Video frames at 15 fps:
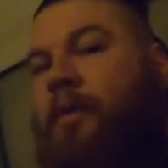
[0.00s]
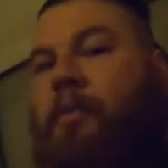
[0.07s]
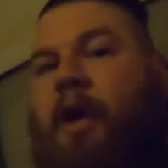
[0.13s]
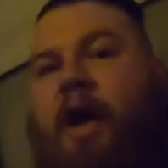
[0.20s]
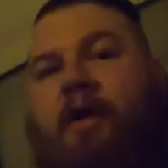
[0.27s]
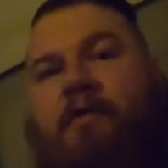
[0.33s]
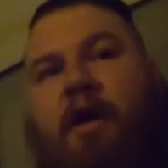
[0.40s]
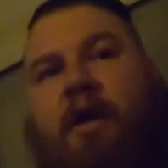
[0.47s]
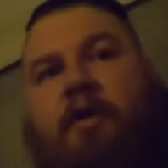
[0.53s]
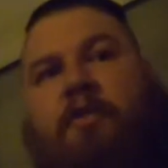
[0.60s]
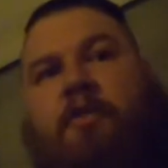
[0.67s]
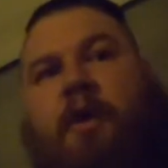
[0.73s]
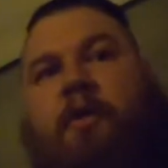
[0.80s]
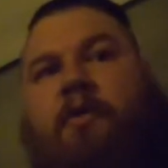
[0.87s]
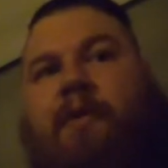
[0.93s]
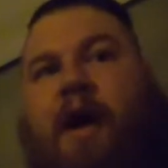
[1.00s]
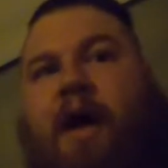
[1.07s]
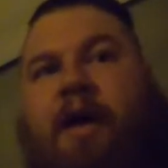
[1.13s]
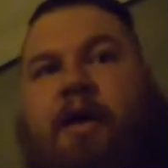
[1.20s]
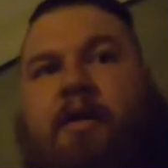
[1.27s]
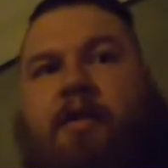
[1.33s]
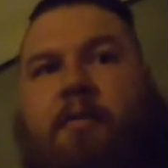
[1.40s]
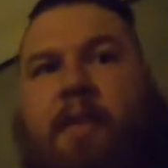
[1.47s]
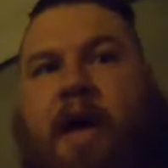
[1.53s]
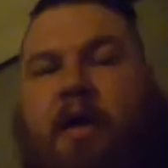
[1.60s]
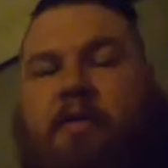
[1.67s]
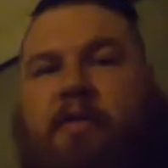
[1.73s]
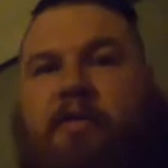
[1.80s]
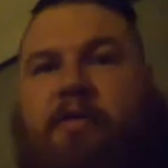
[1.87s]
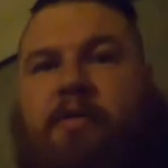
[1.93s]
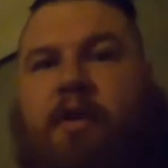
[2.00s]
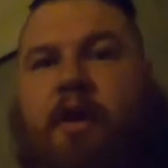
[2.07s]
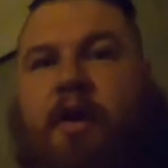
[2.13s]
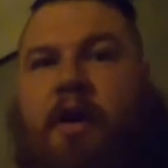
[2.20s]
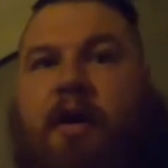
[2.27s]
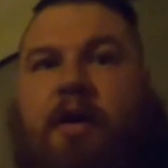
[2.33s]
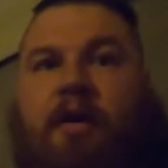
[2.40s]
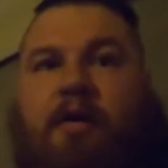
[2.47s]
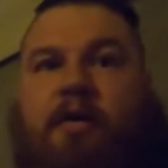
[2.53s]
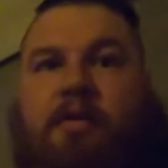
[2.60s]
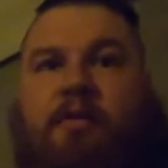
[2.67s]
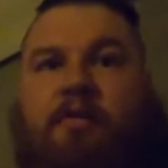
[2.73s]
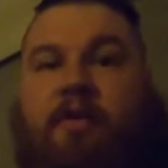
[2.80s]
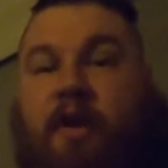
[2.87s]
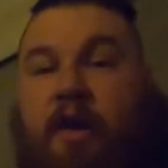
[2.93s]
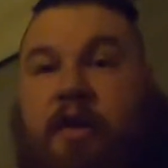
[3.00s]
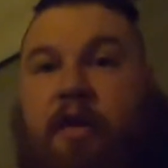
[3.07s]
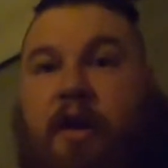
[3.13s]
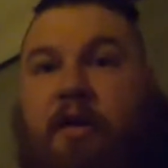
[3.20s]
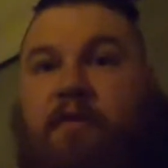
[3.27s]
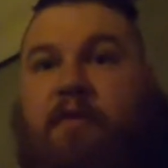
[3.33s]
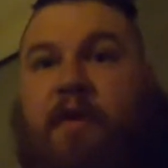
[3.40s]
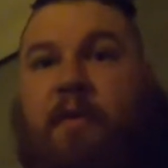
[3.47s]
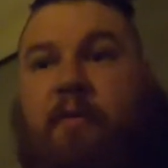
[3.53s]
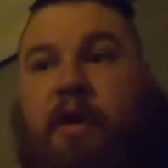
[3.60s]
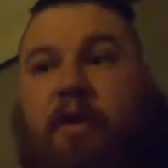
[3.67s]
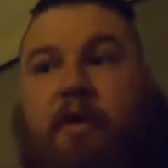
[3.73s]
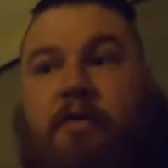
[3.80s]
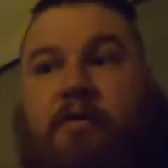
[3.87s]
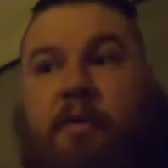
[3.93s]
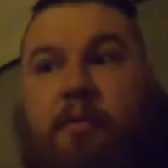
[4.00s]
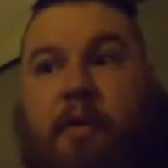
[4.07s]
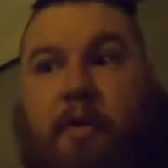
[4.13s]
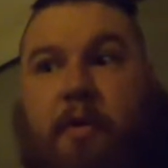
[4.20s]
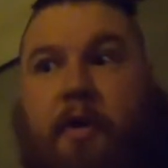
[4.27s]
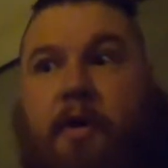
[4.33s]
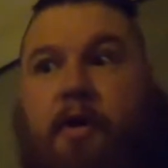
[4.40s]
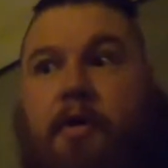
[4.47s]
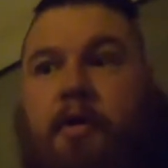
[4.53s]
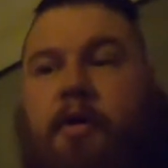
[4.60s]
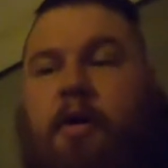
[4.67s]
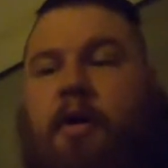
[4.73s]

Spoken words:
yeah, I've got a 2-hour ride into the mountains. Funny enough, I'm going to go see Bjorn.